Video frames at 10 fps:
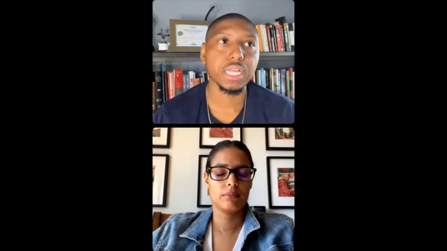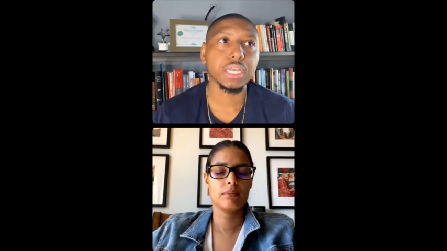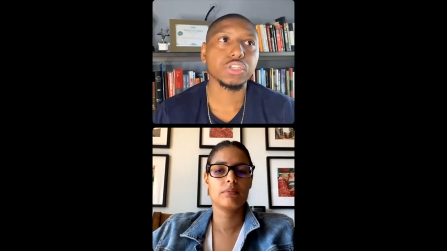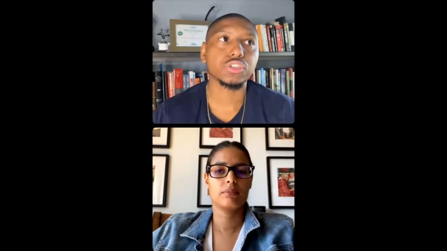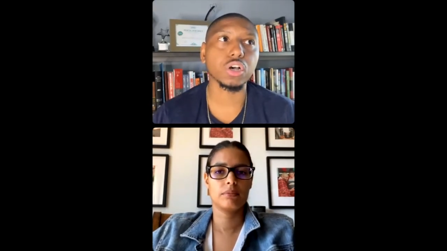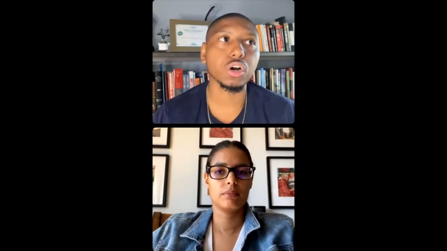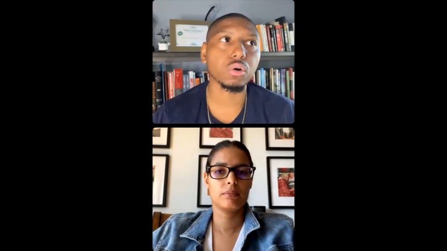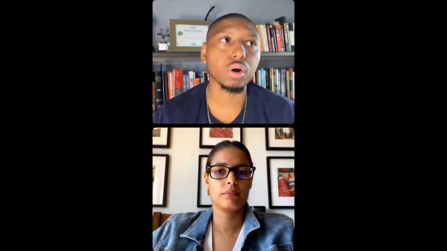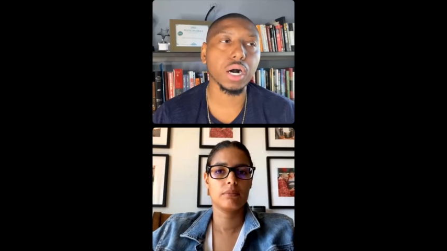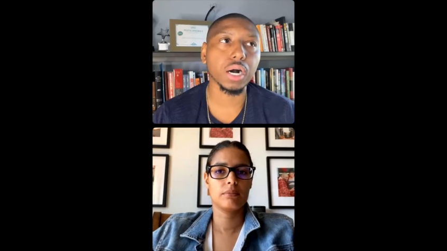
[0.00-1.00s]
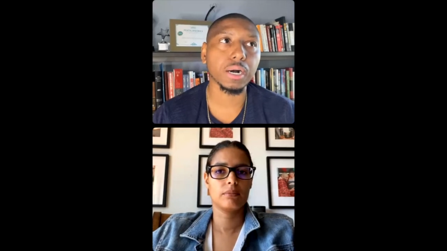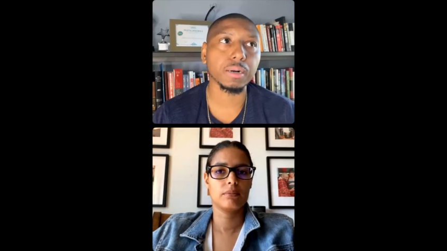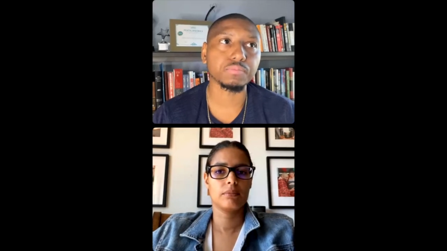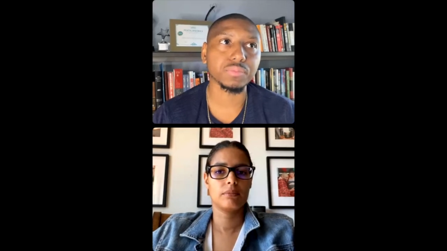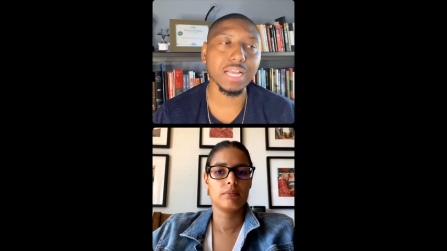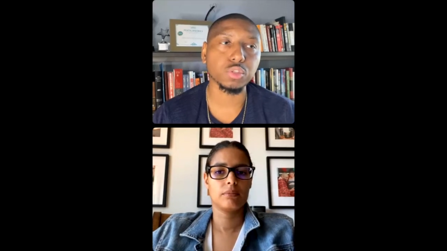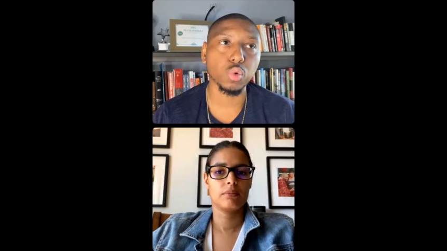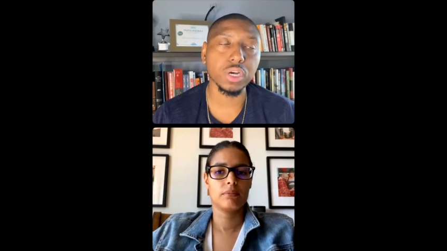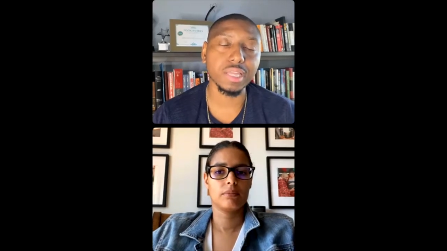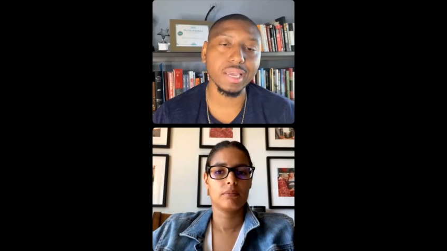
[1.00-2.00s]
Speaker 1: So that's one
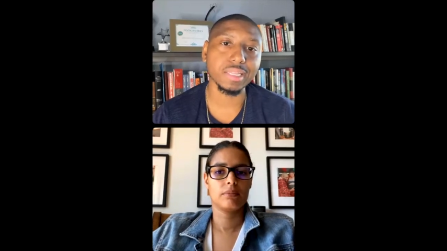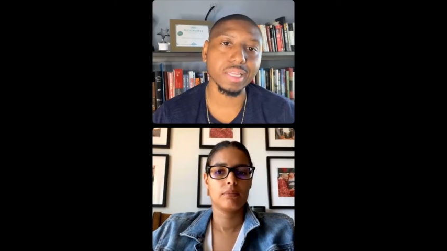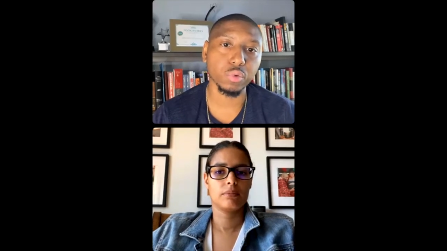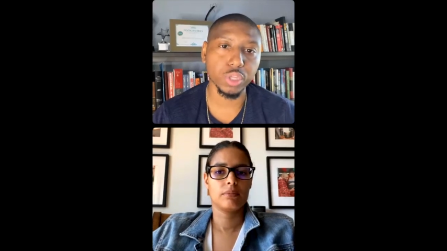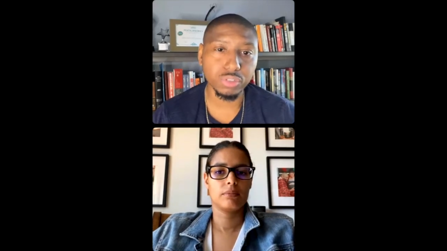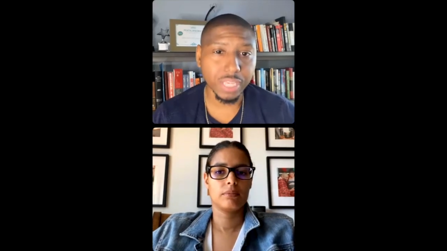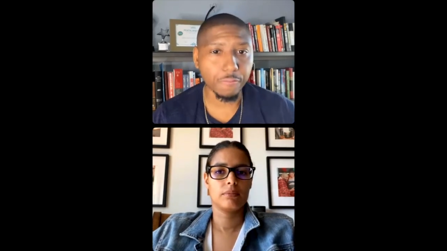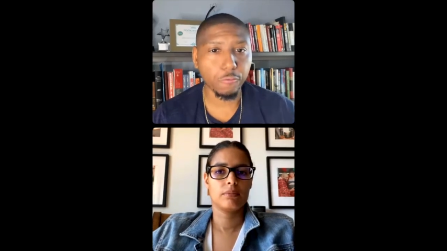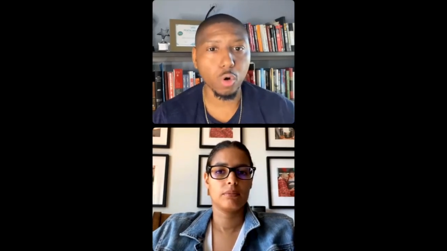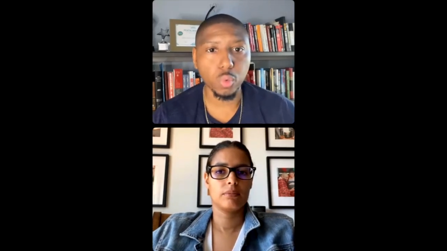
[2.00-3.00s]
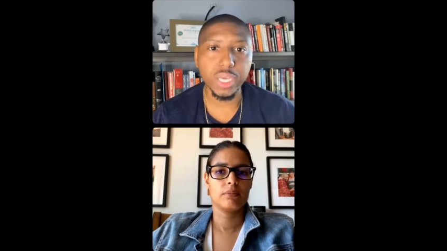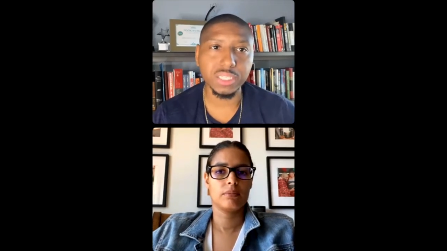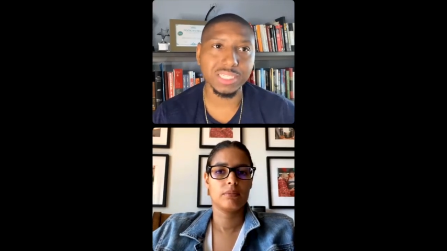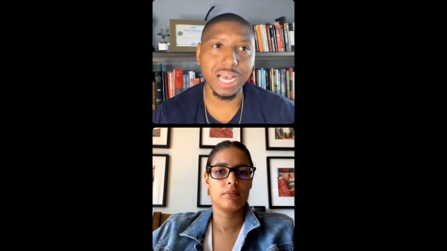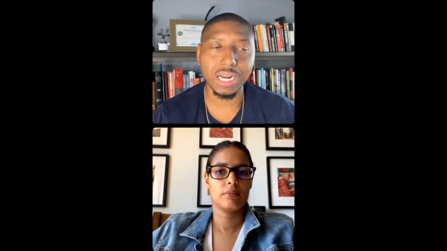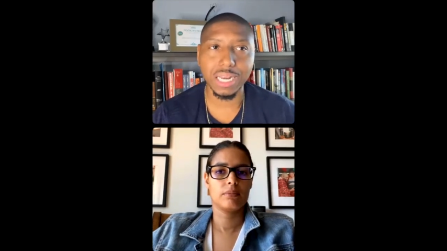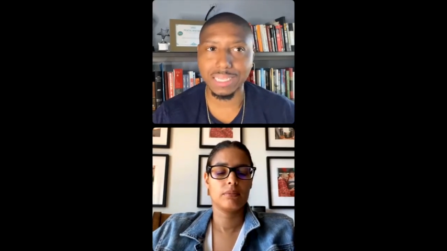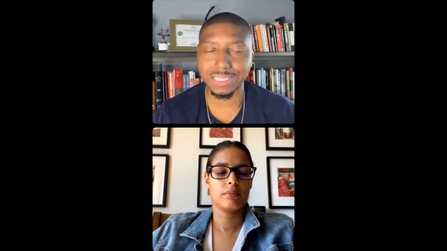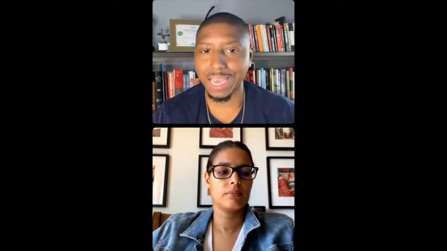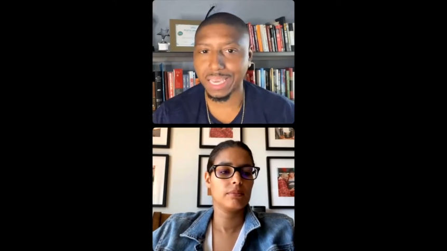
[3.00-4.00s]
thing. And then when you say 4 weeks, it's kind of like
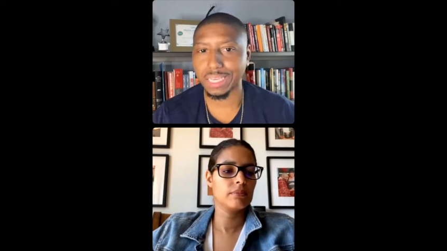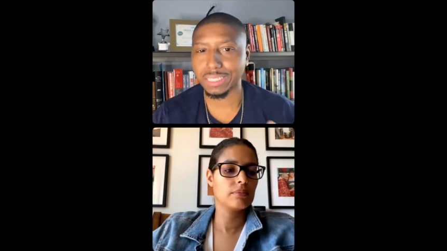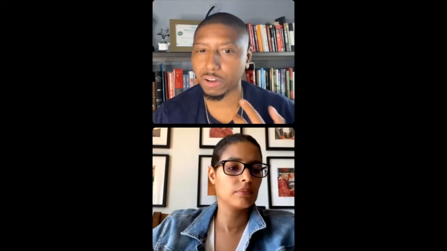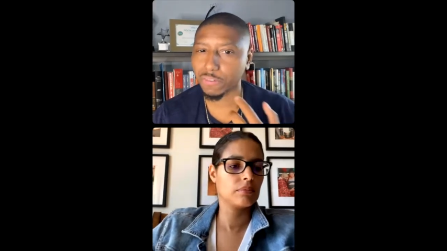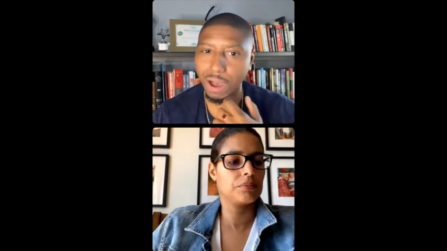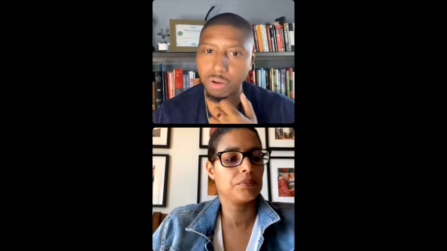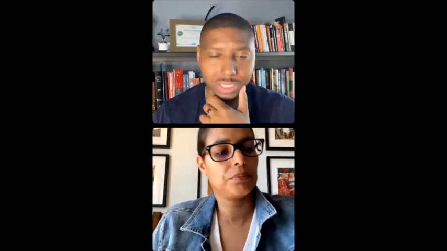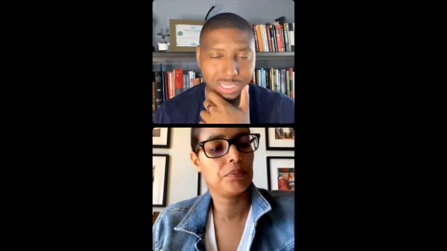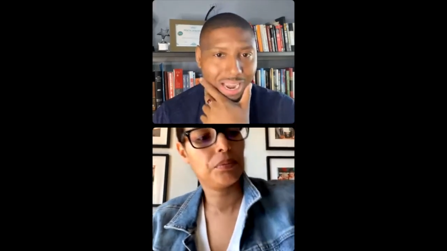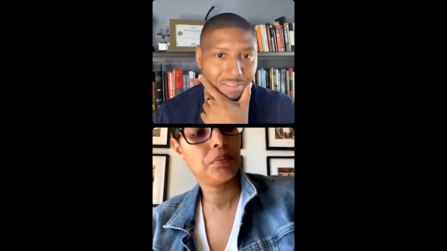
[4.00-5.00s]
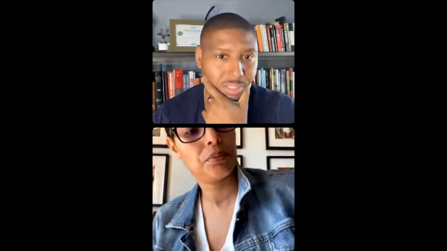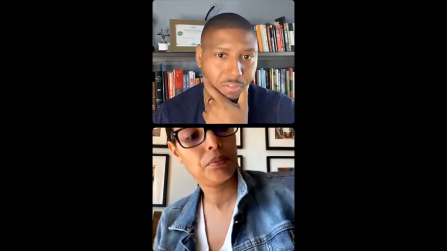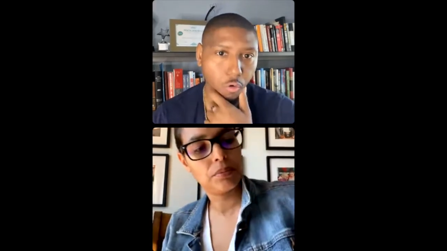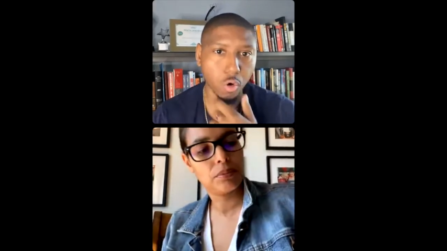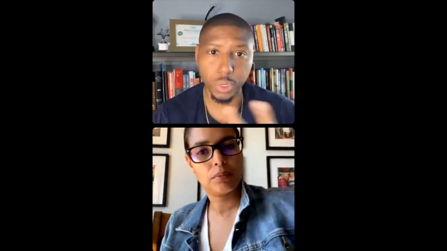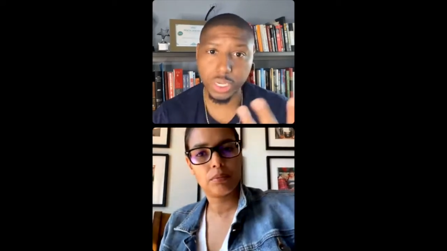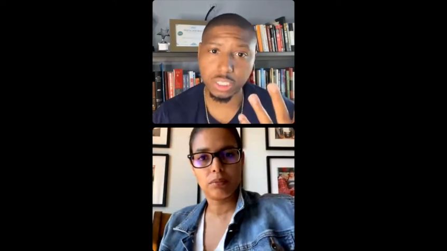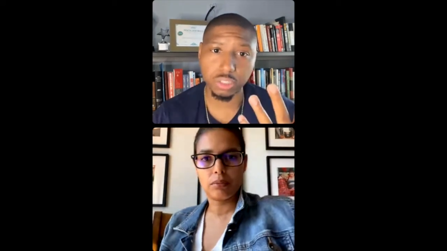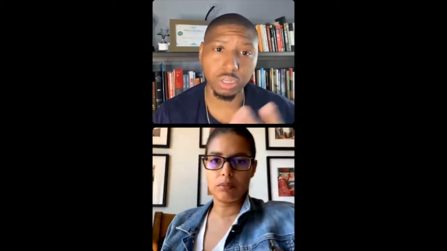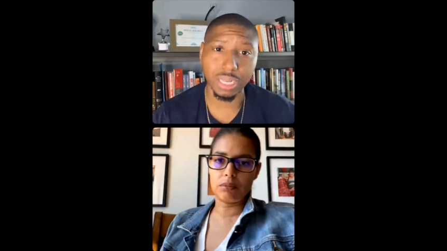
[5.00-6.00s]
psyching yourself out because it's not really 4 weeks. It's
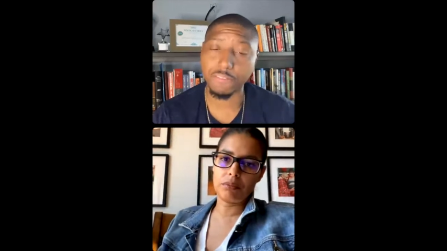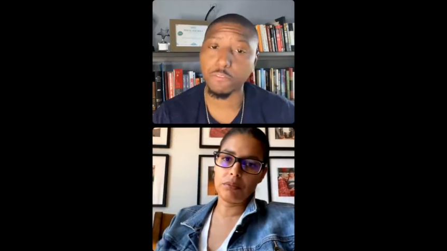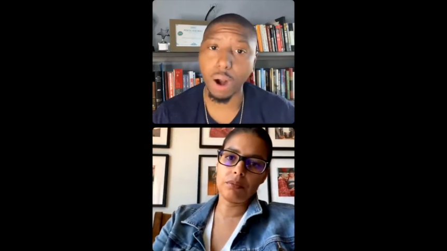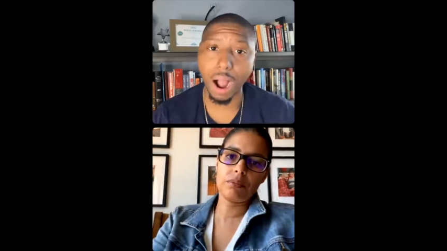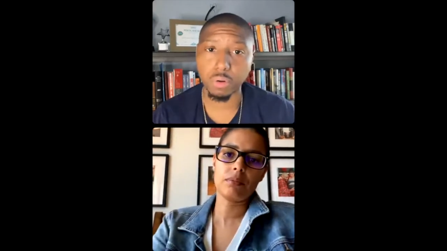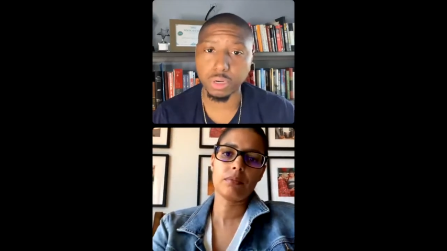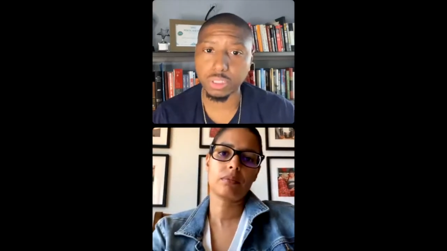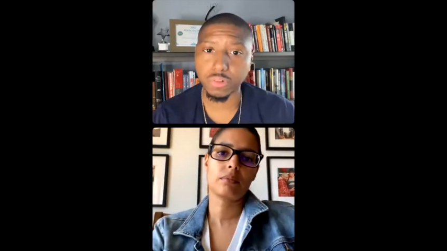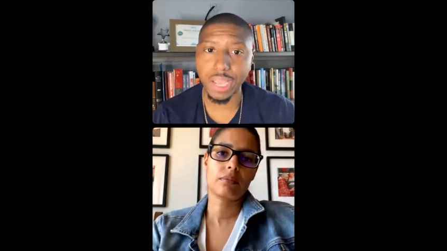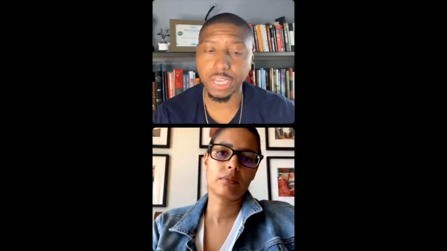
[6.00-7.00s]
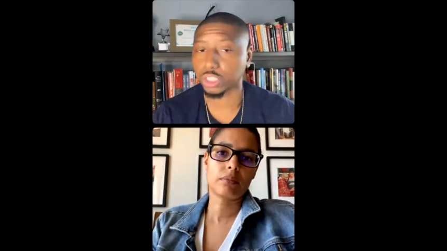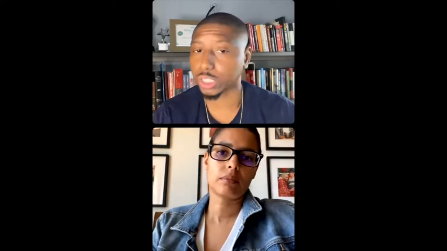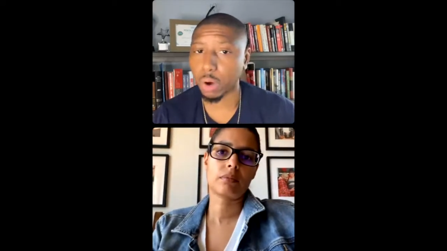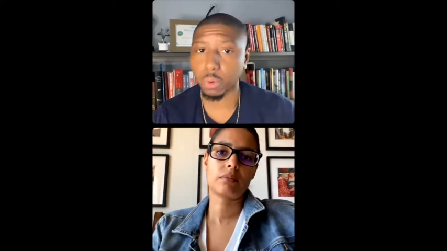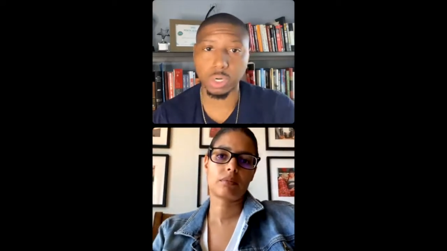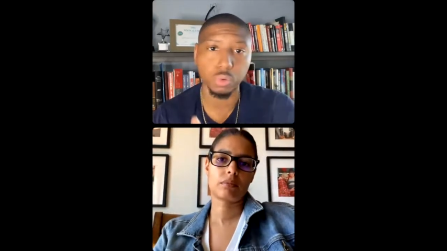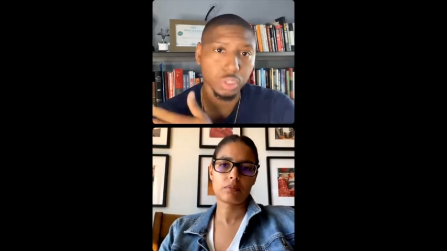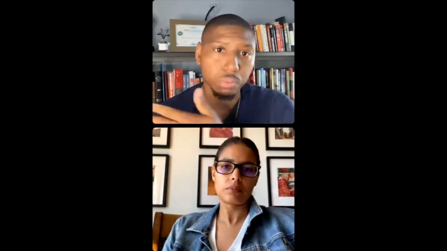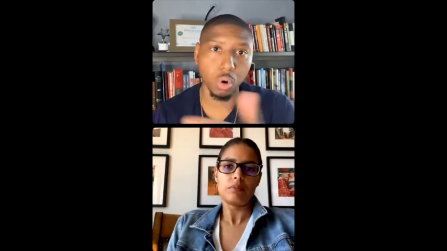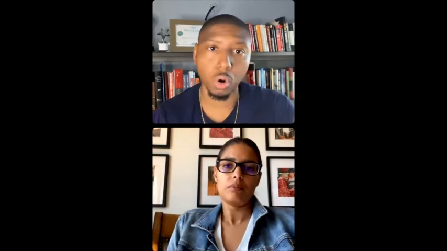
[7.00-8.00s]
only like 4 hours, right? Because you're not working with them
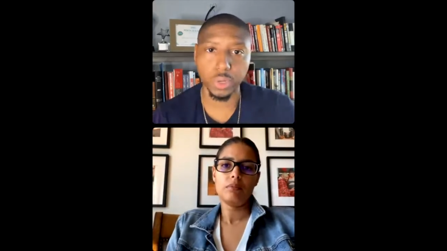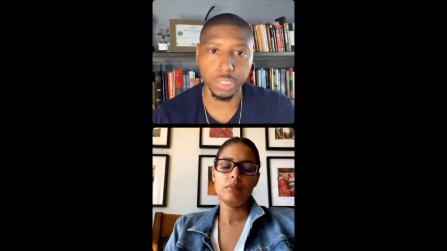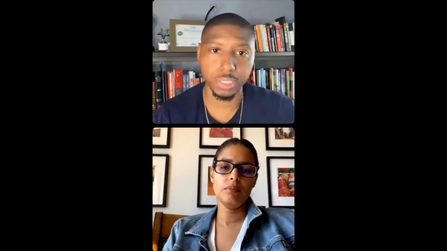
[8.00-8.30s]
all week.